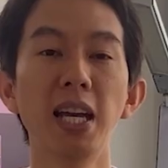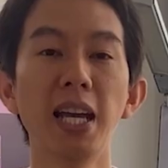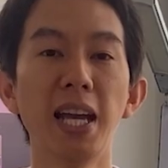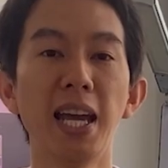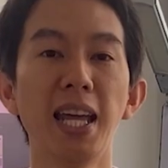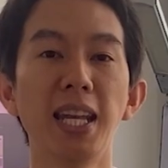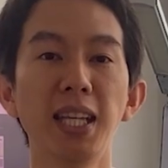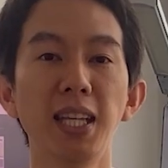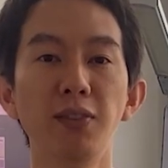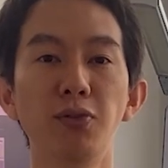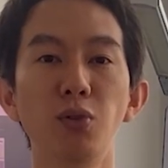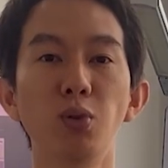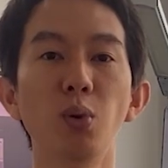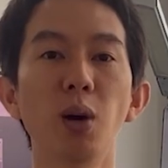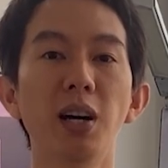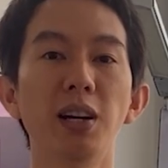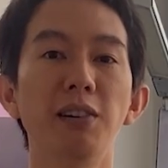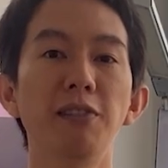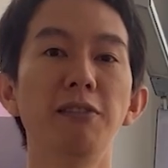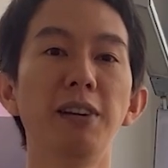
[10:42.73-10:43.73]
And if you
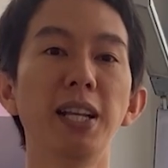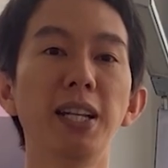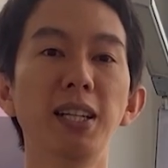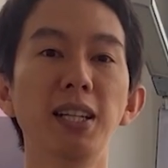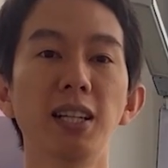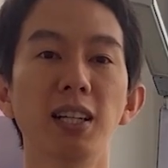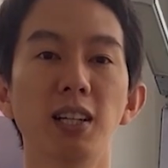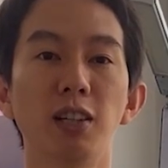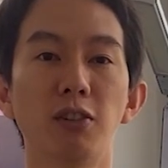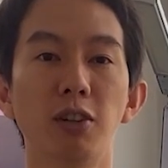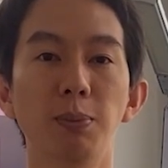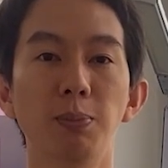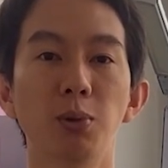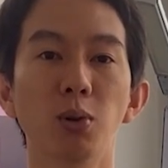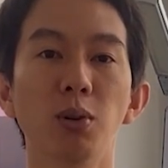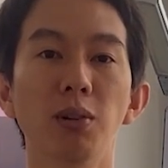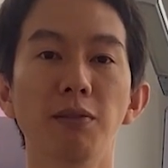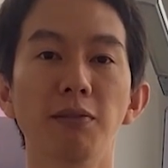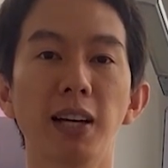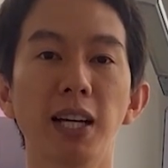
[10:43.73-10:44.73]
are already a
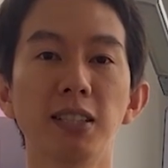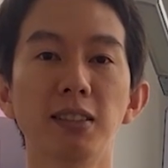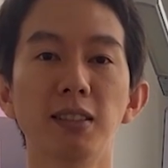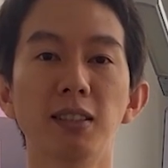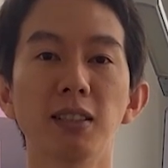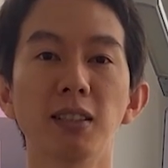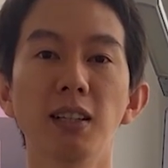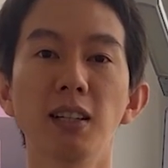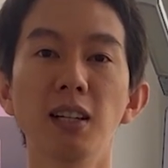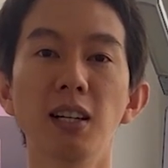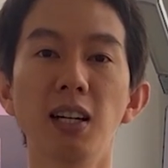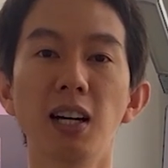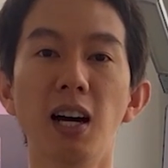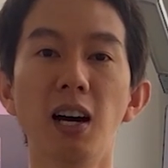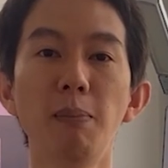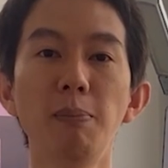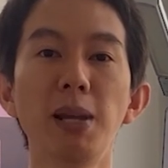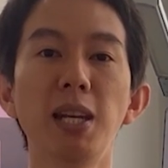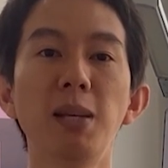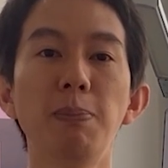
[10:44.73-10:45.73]
crypto investor,
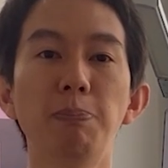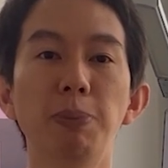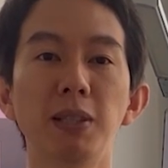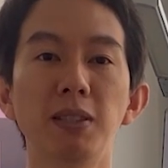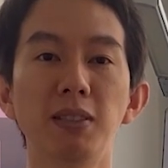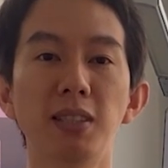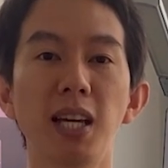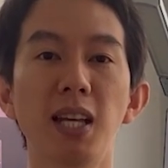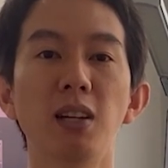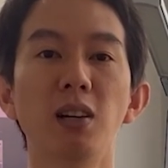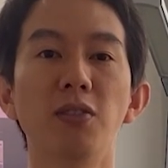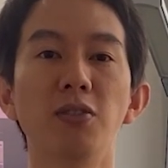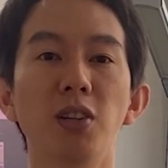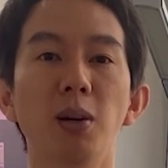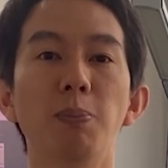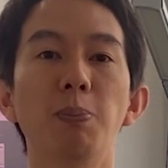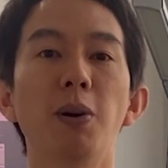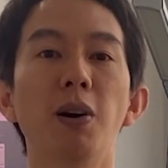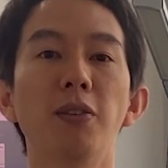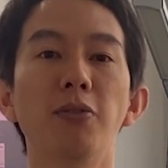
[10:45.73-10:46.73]
how many percent of
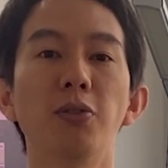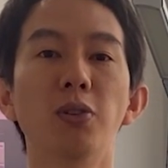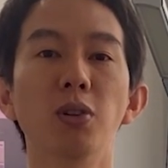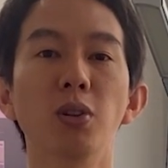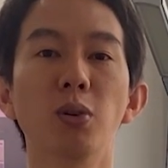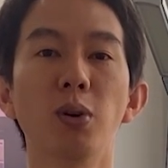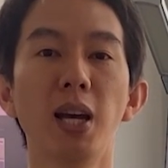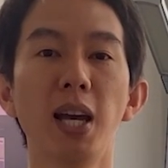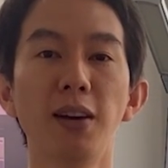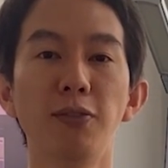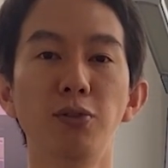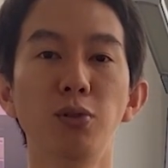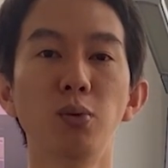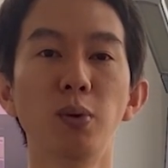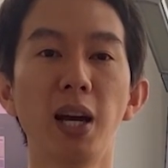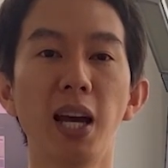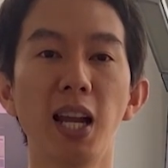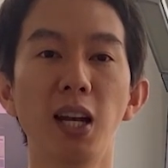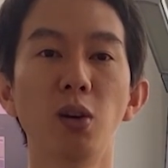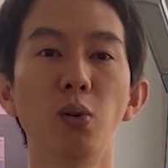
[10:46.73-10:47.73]
your portfolio have
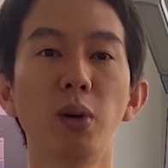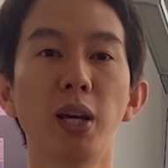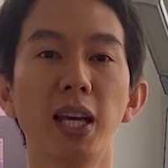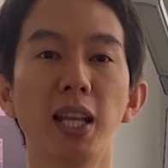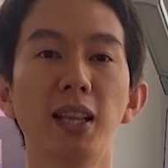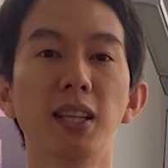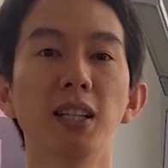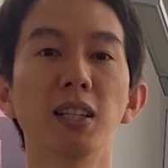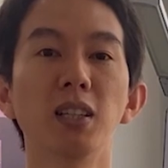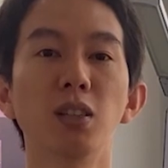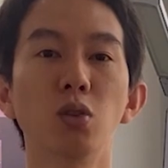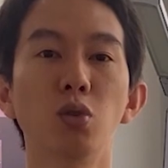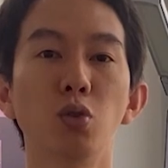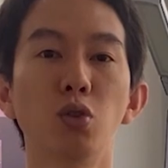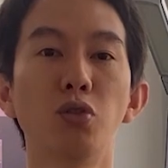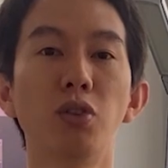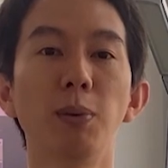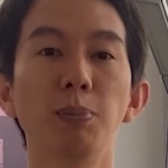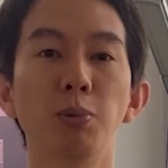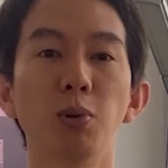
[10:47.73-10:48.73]
you allocated to
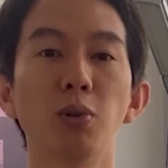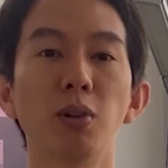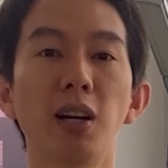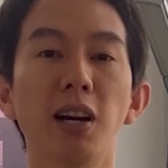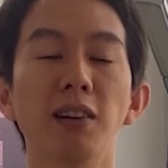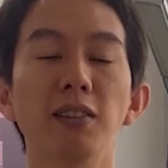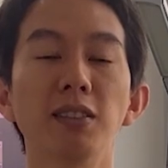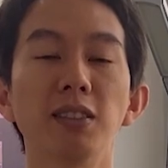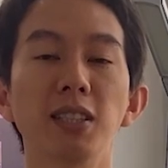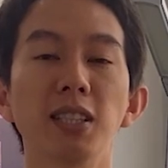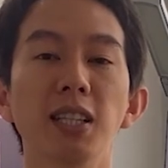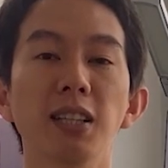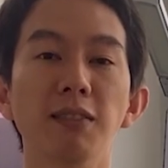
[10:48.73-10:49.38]
cryptocurrency